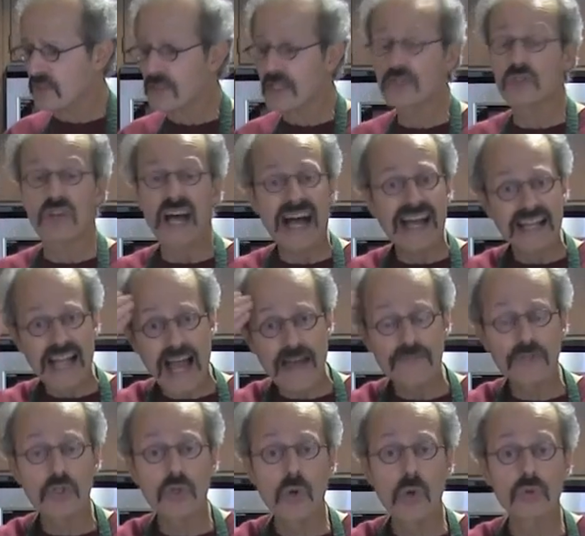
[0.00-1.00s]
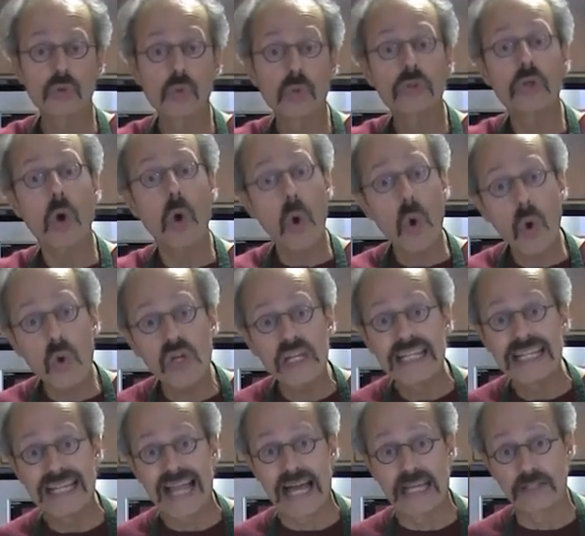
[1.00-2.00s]
He says, "I'll have to go to the
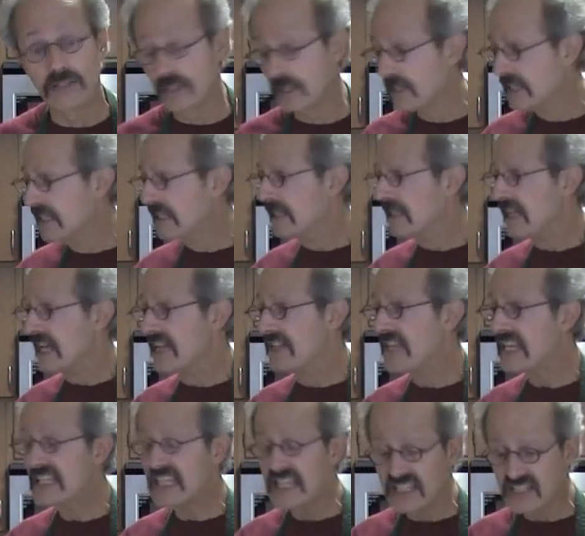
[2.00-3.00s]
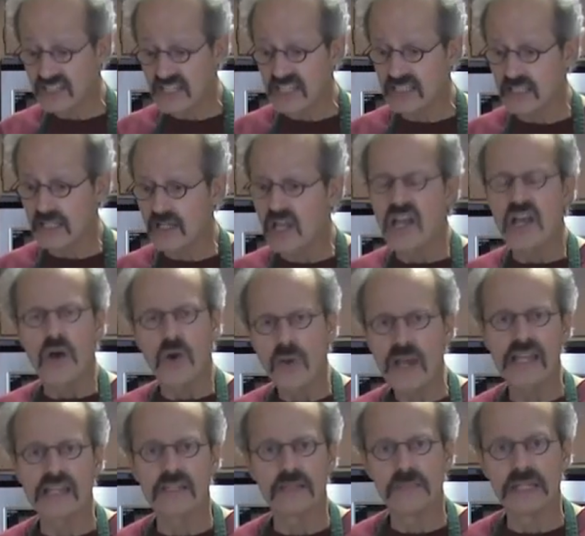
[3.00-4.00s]
Holy Land." And then he's thinking,
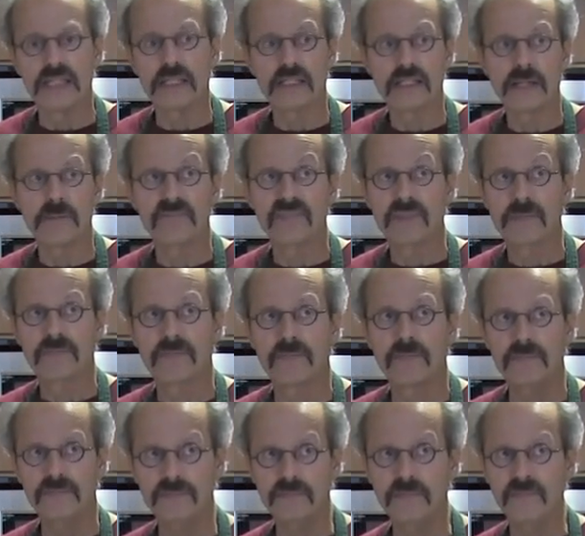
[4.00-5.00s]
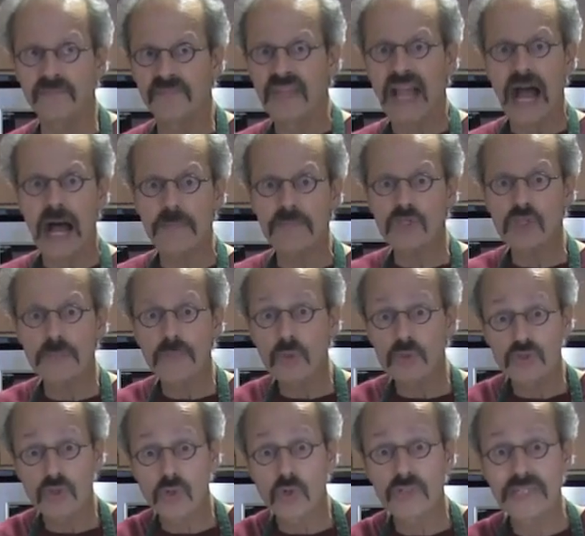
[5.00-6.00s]
wait a minute. I'm
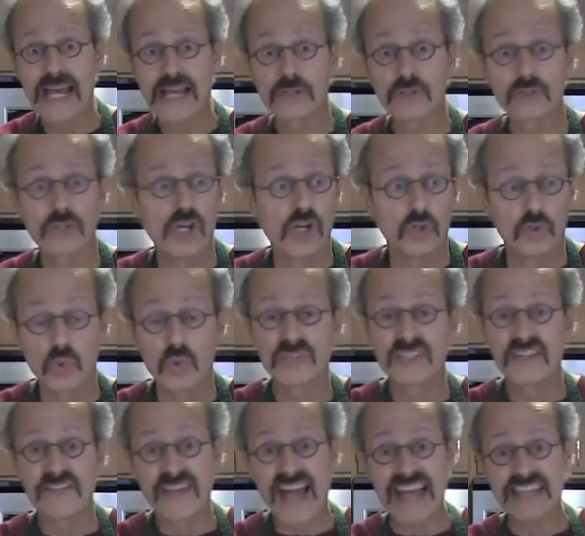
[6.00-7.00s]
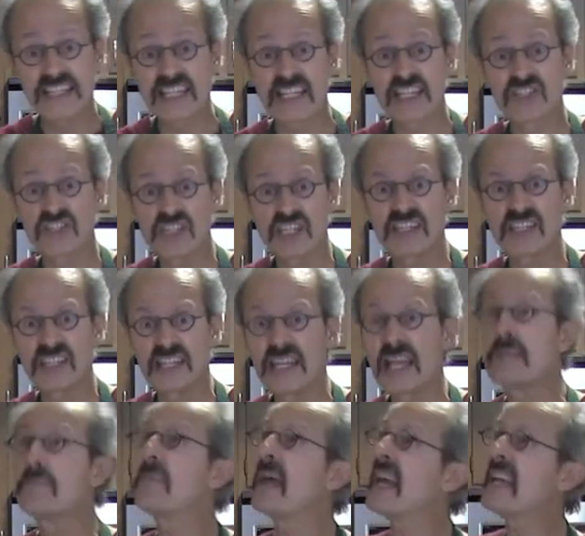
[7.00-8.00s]
supposed to go down to the Vatican
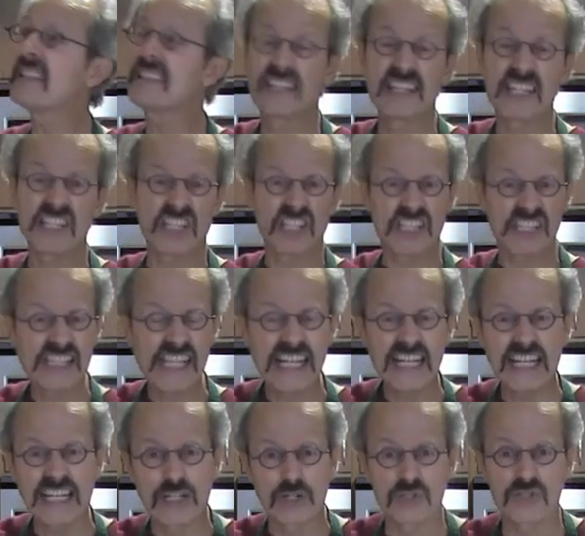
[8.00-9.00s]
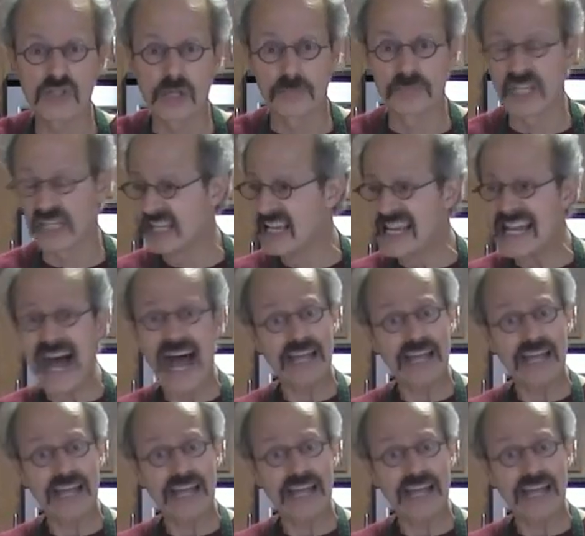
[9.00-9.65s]
City and paint this ceiling or something.